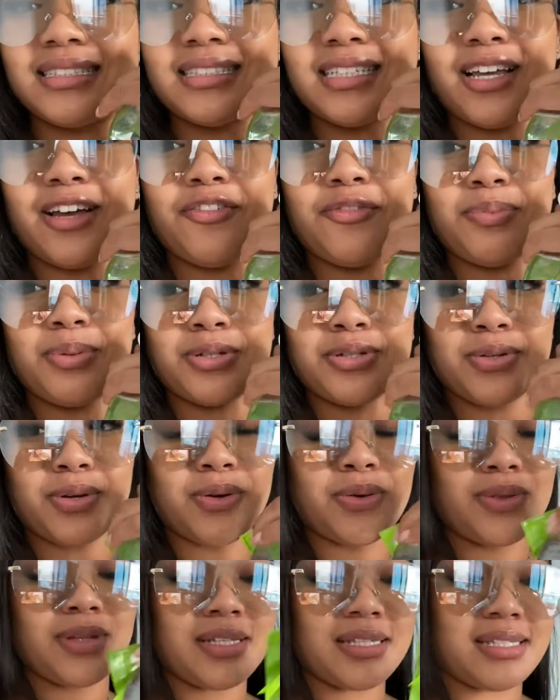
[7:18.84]
of
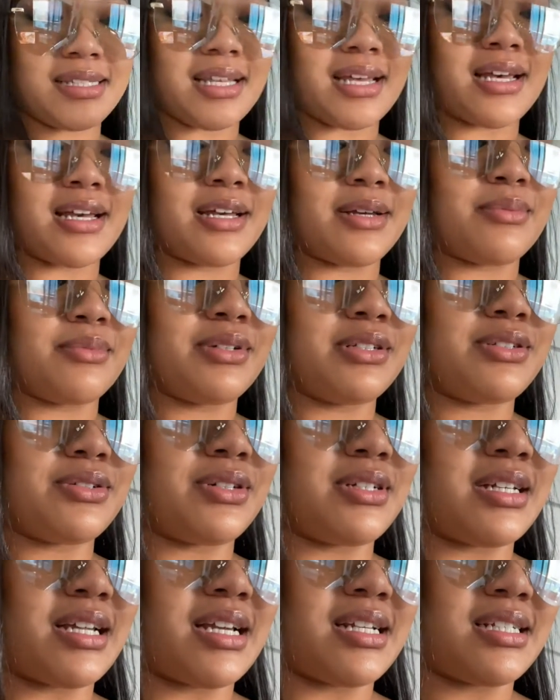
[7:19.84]
Patron this time. We
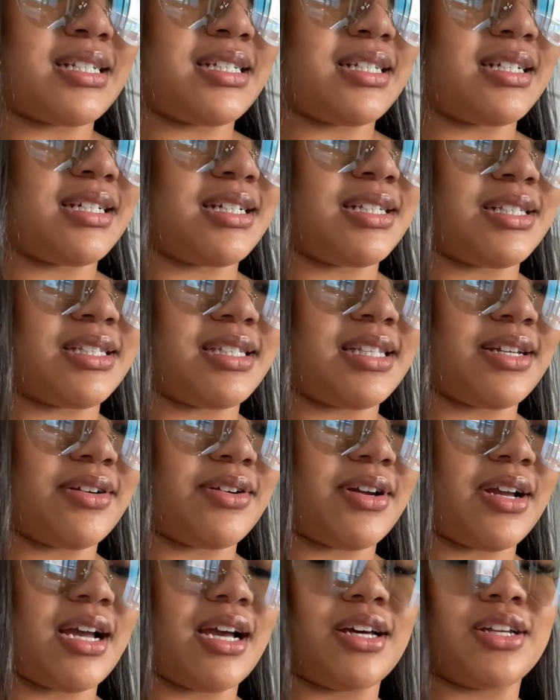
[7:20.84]
DoorDashed it because
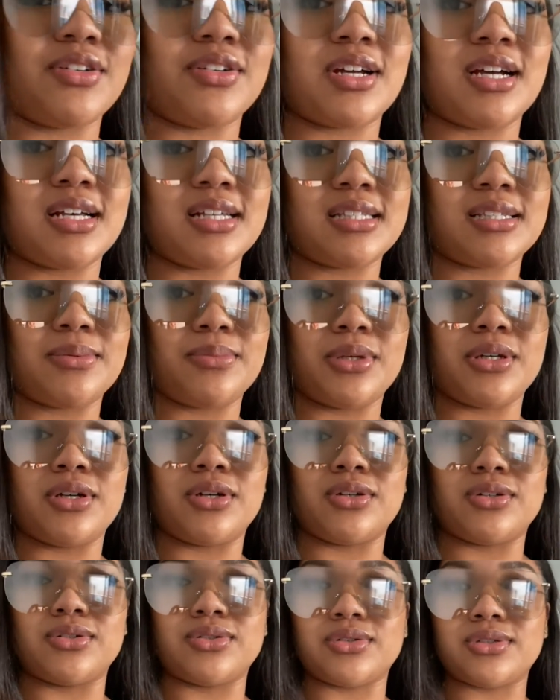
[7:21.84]
they're out of
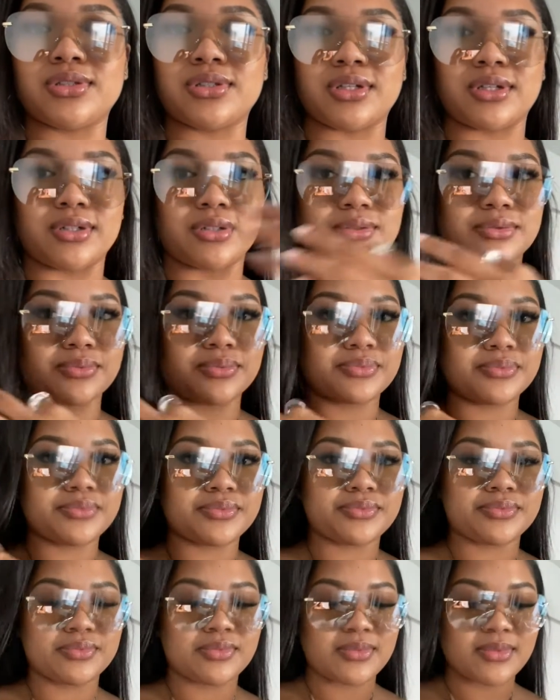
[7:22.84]
Casamigos. So
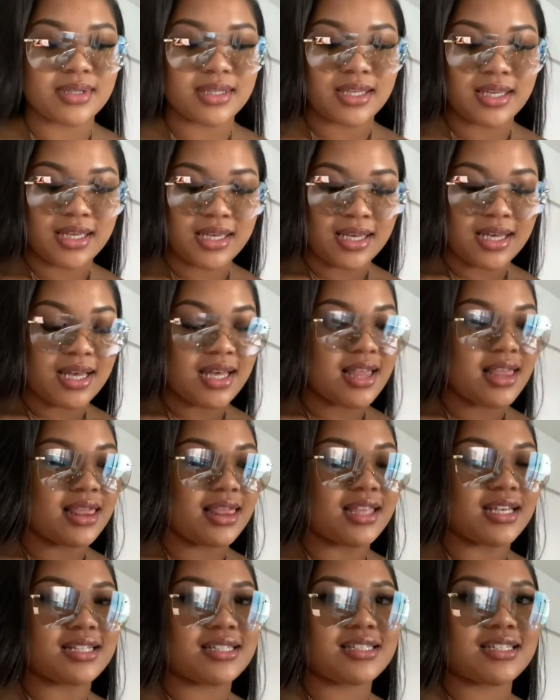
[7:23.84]

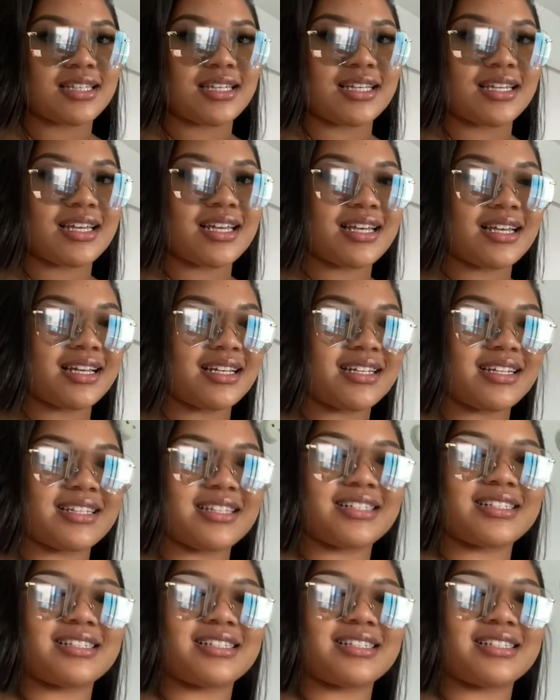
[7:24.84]
let's get it. Another